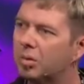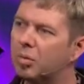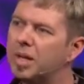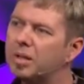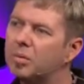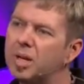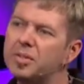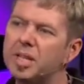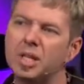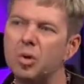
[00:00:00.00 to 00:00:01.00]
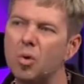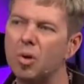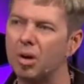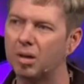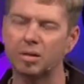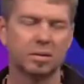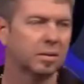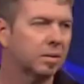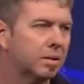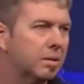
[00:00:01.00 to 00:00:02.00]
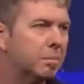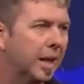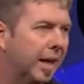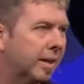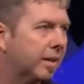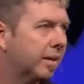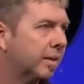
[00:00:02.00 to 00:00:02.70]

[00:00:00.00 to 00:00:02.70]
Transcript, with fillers: What, what is in your blank?